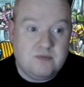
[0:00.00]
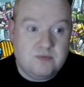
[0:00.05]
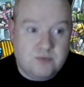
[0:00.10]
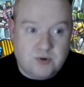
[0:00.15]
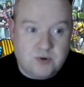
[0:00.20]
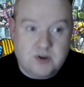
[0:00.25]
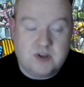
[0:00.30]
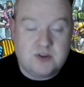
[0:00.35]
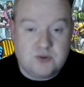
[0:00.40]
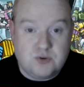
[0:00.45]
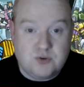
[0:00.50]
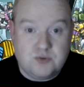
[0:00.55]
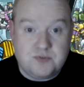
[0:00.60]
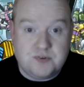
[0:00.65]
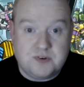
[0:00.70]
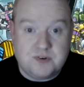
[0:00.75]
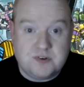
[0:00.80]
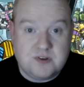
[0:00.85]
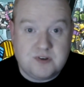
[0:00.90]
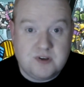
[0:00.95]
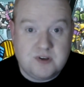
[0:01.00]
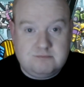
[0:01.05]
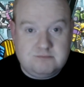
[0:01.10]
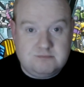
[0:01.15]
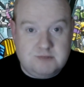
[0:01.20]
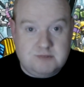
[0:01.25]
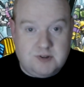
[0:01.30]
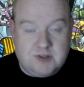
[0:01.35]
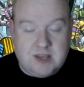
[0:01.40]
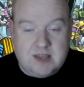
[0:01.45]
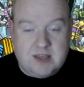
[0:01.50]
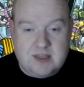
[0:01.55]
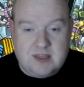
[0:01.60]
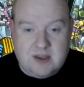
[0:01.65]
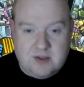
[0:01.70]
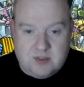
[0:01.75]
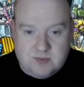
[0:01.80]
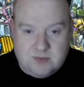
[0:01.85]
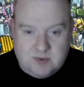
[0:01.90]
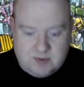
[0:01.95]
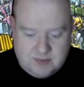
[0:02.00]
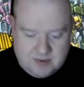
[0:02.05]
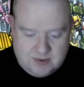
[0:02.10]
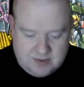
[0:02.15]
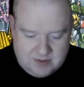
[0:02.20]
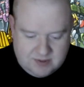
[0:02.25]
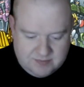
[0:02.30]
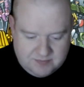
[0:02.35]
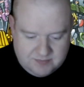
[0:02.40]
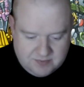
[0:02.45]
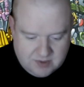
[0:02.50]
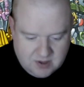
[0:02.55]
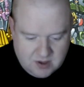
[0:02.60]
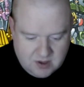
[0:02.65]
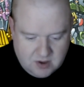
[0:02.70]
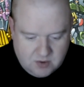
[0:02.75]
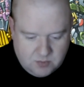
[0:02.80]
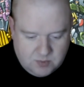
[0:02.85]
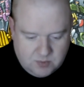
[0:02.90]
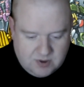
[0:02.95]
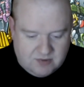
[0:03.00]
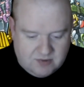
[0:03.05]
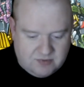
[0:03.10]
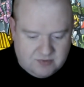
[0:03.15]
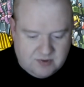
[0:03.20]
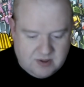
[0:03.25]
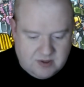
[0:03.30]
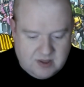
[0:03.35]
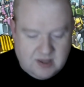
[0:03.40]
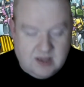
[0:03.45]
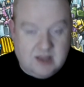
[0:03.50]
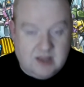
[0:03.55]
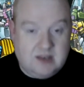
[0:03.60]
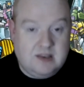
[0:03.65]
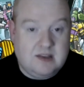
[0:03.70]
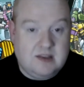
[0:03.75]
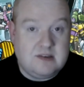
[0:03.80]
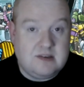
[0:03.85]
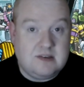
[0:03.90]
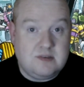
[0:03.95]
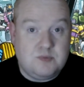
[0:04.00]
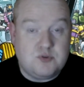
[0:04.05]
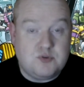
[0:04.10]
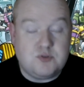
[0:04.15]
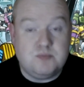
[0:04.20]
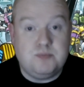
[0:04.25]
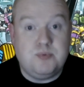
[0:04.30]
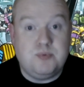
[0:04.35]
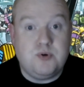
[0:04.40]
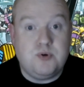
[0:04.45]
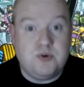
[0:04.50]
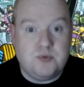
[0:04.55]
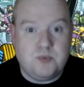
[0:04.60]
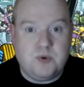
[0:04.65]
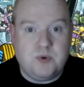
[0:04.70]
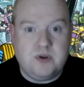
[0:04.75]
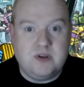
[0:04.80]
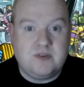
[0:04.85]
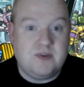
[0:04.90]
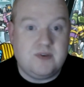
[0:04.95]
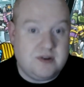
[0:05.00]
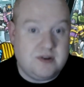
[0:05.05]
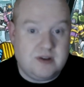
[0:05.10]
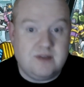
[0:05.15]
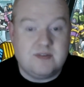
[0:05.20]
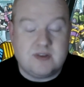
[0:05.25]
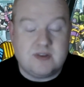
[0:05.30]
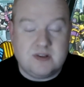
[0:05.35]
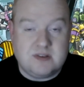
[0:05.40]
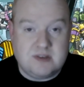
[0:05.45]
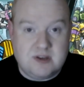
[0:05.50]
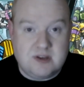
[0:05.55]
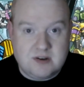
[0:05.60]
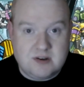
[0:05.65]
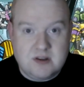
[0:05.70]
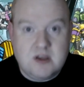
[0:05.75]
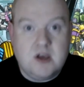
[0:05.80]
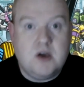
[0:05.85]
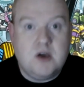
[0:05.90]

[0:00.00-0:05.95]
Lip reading: voiceovers. I'll get that out of the way quickly. We have, and this is the most important one as far as I'm concerned,